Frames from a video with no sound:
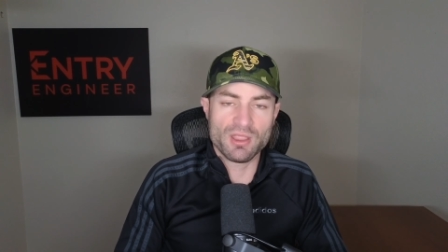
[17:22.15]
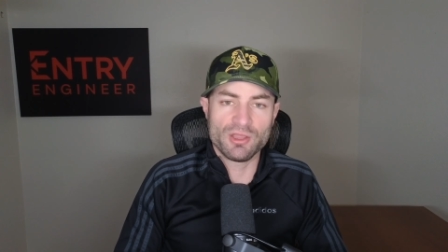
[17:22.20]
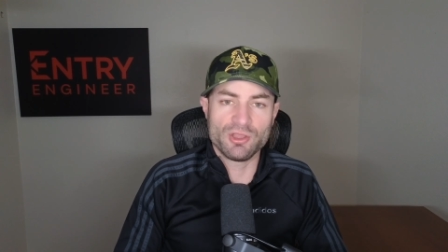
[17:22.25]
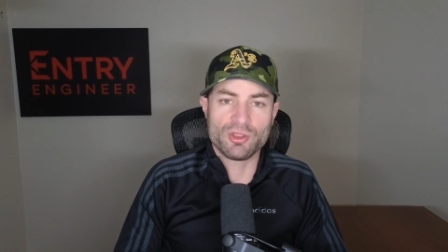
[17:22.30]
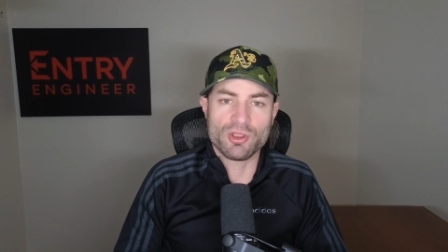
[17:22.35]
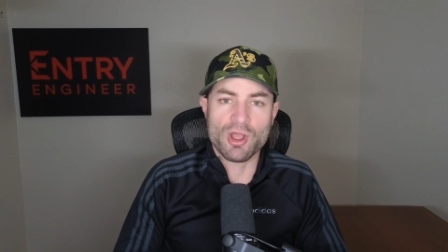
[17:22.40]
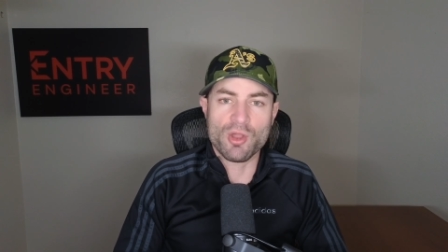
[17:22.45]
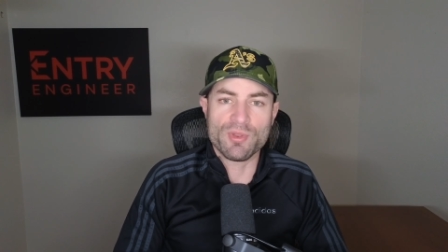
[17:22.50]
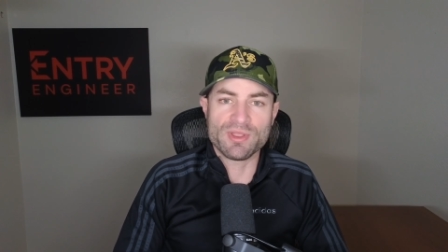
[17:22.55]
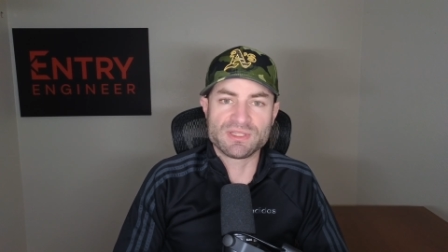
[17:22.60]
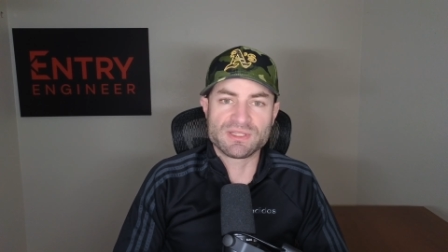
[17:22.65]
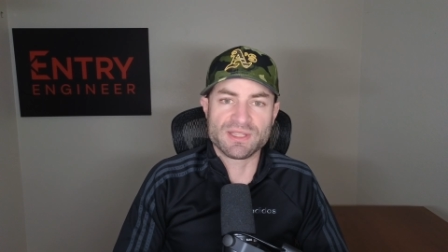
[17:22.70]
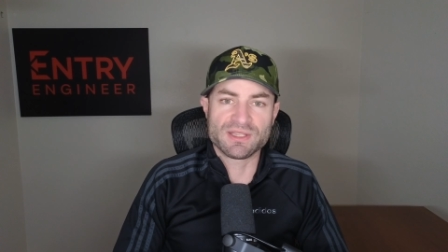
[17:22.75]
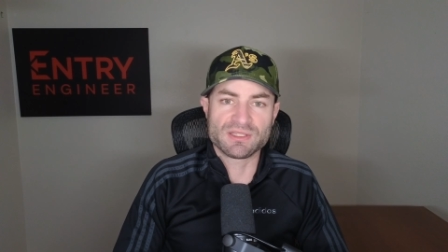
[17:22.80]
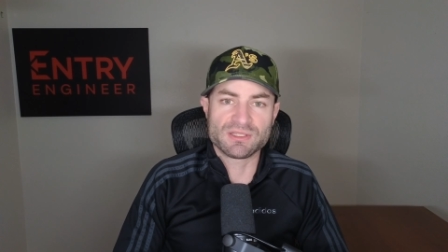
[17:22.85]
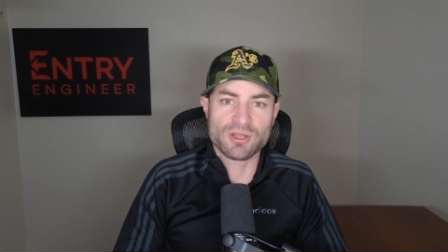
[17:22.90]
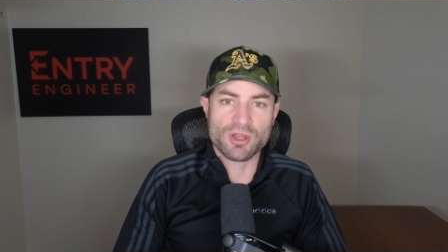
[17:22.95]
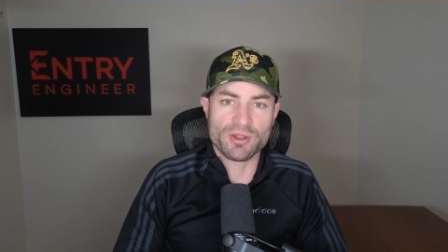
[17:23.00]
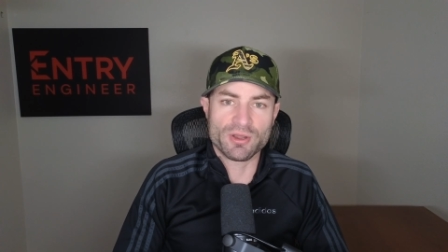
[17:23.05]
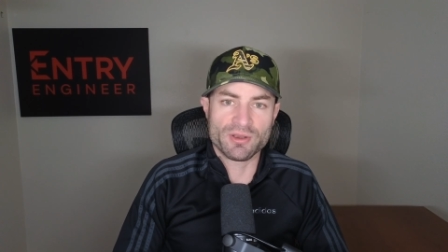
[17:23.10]
You can always get
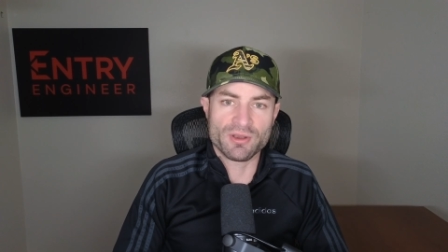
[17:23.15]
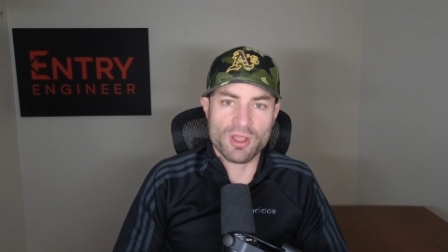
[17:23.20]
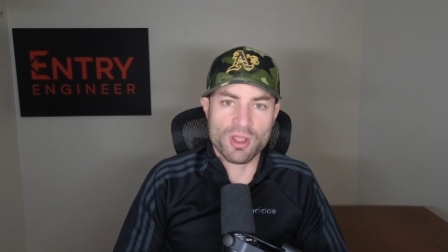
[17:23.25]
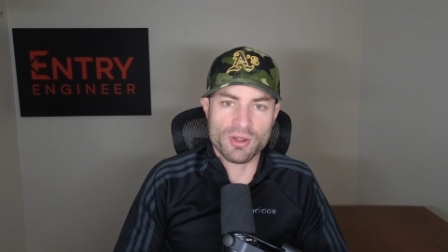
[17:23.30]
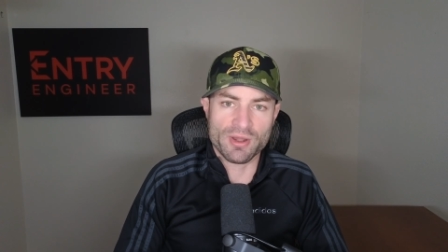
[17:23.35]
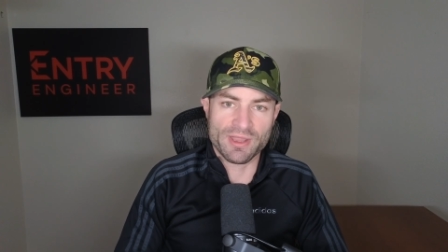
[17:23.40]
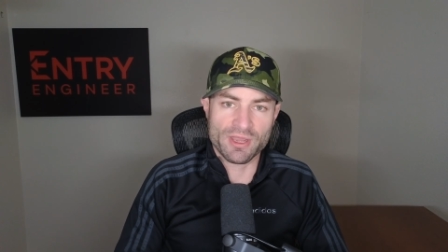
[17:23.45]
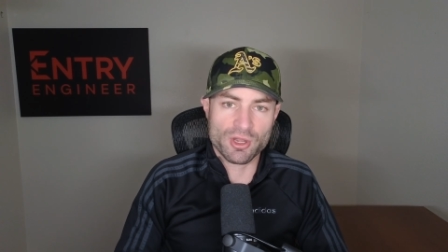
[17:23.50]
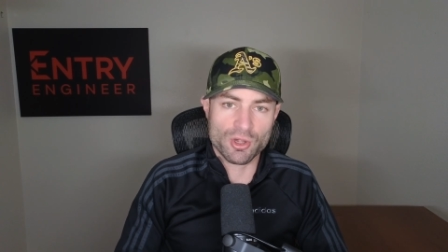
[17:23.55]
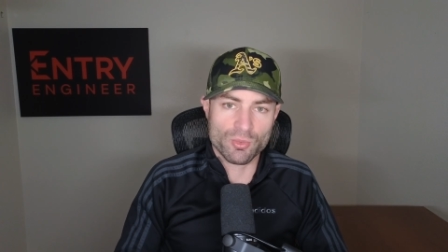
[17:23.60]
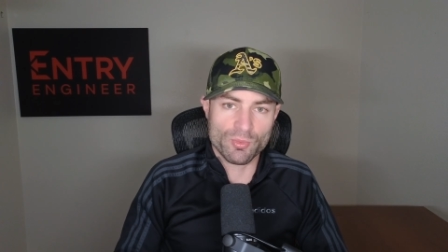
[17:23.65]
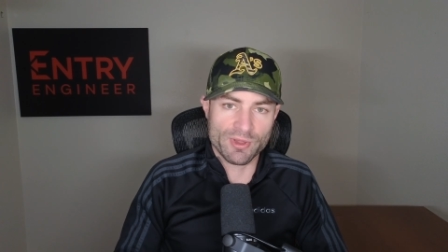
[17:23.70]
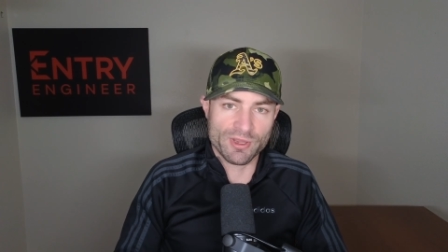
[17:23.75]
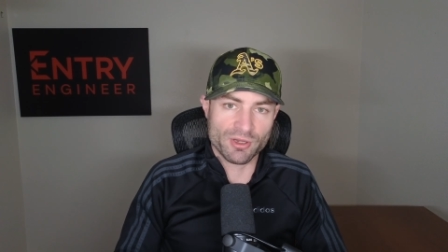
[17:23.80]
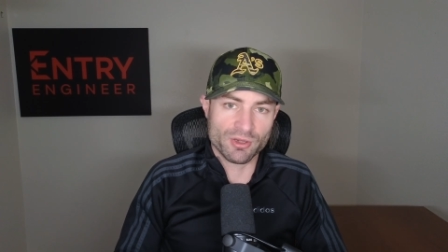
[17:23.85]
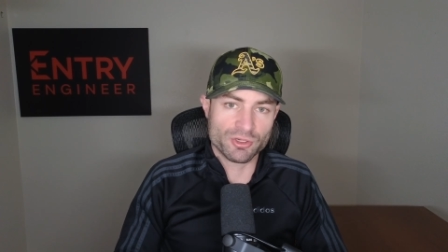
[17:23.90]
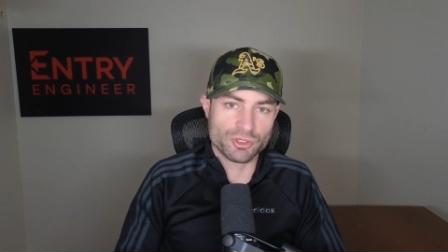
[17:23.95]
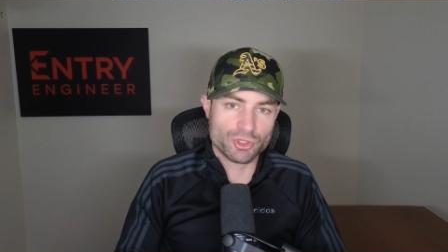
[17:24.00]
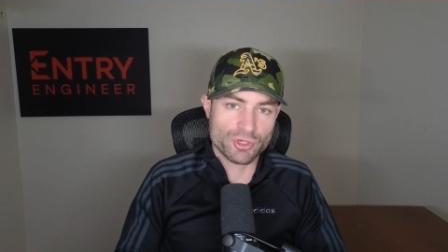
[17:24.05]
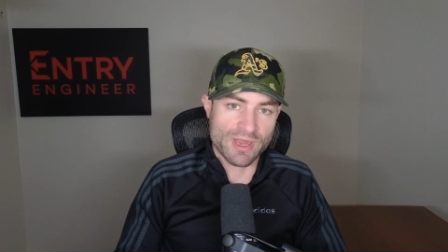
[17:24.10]
started on a
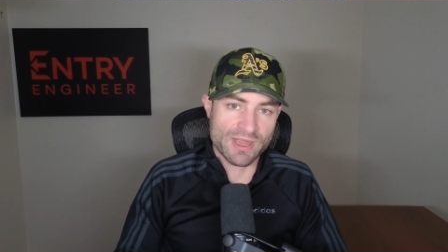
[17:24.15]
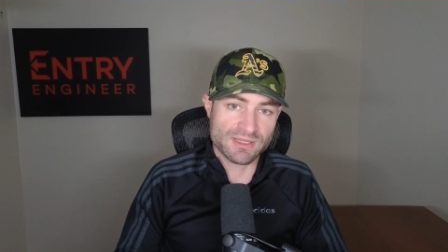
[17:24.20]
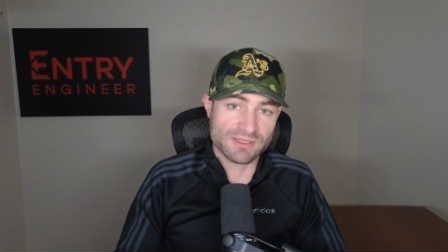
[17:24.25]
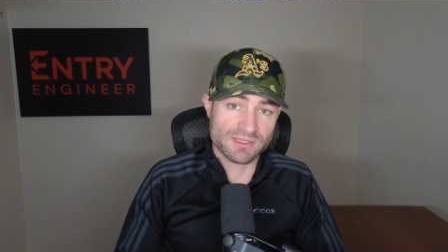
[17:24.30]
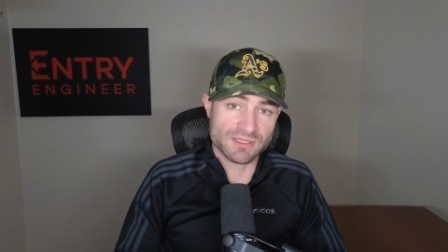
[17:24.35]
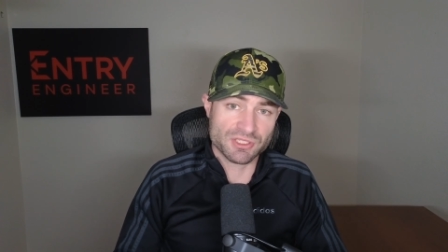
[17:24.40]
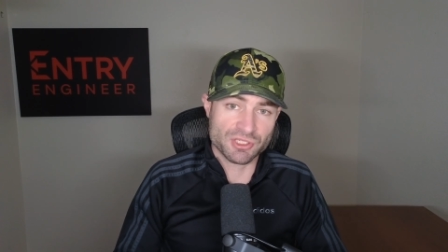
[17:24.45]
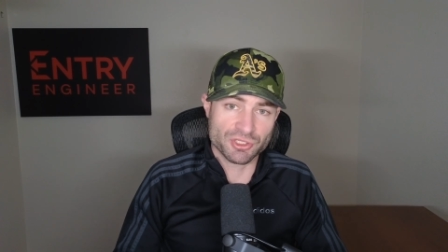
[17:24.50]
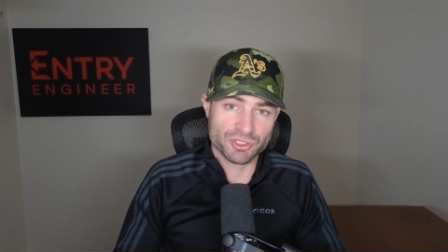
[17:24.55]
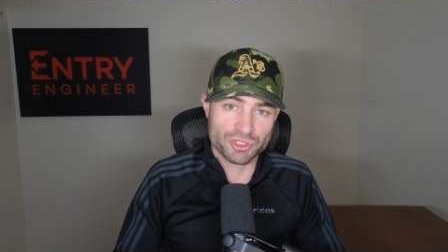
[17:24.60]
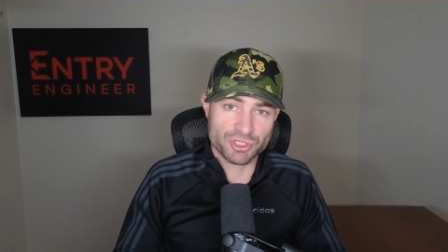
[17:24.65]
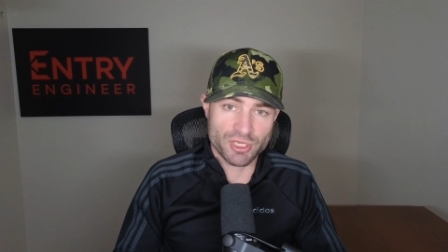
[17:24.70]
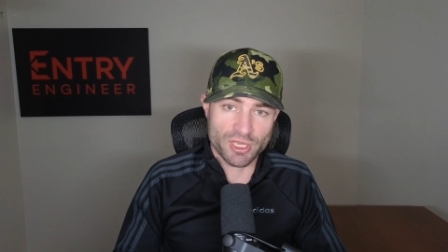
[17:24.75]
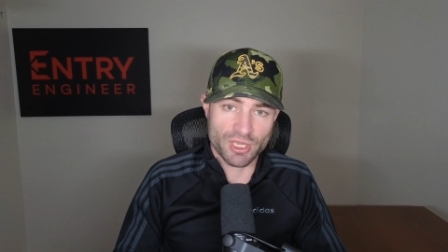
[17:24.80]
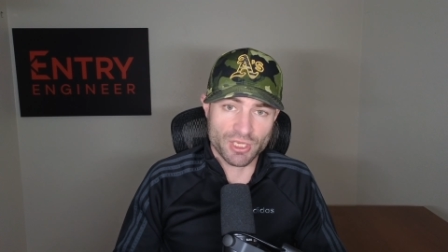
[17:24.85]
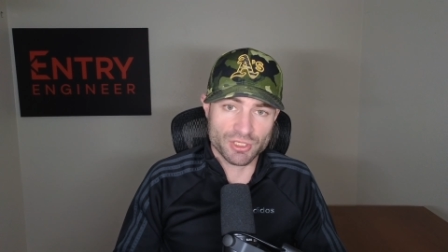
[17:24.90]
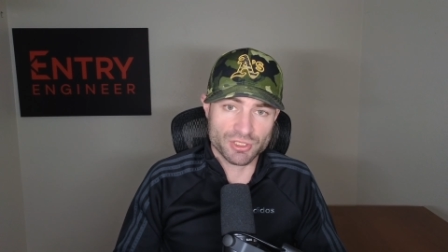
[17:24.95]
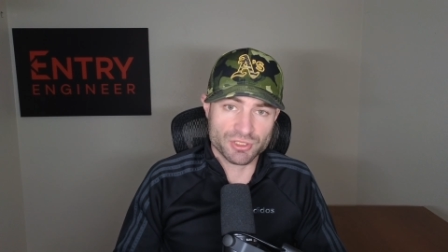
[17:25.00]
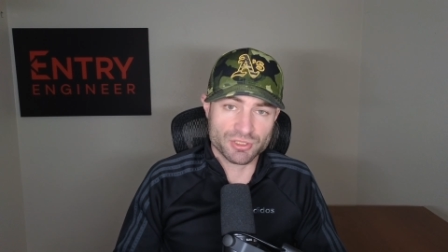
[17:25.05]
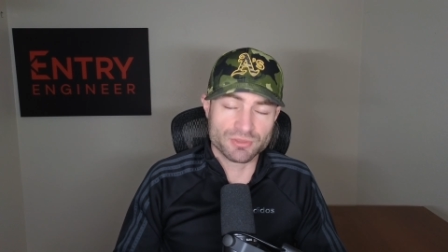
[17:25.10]
career transition
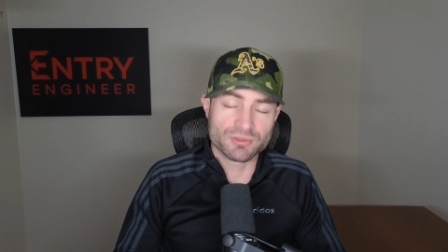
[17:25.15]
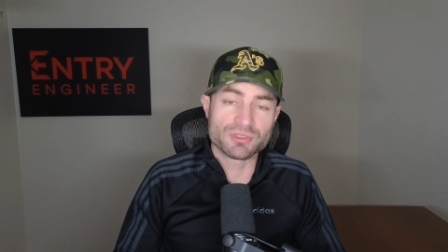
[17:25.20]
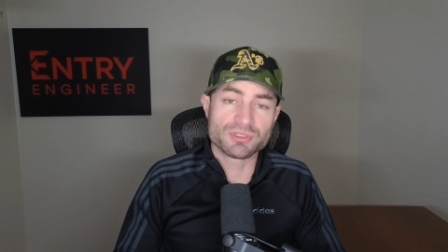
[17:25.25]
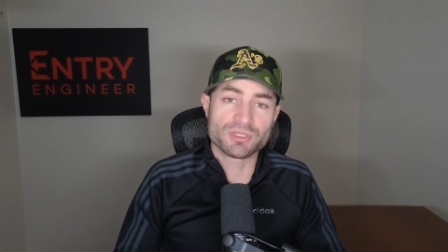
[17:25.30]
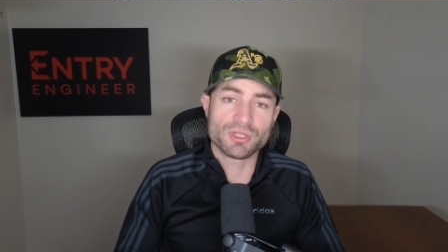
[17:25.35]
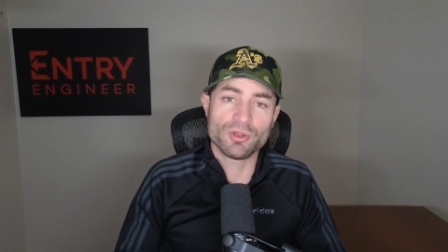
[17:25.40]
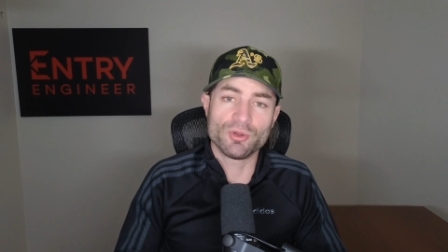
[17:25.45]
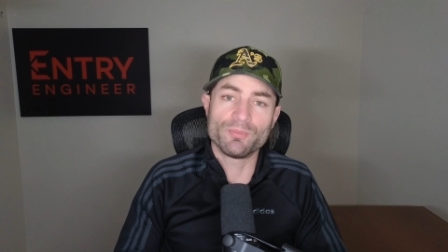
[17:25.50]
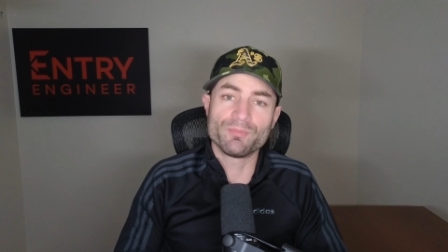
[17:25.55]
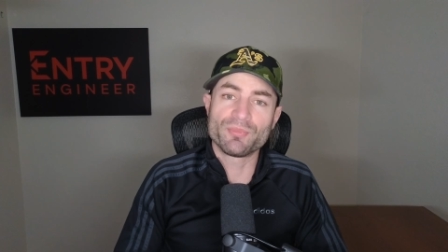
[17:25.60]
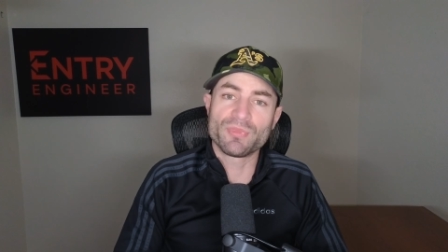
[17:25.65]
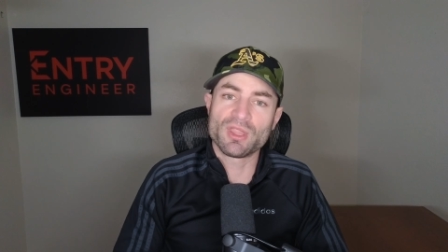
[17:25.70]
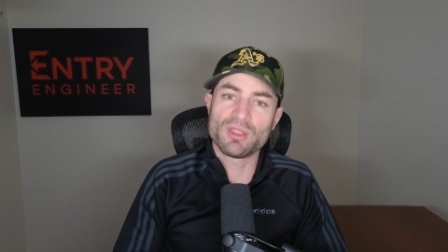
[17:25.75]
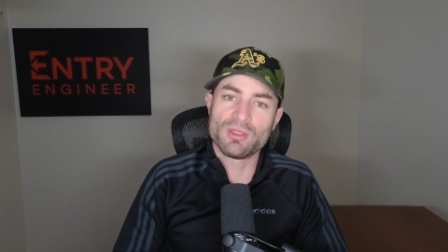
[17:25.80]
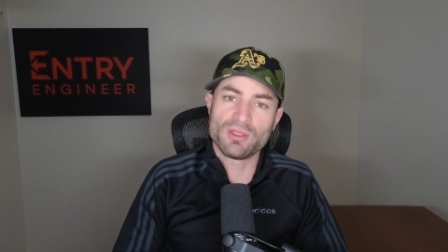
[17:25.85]
change. So,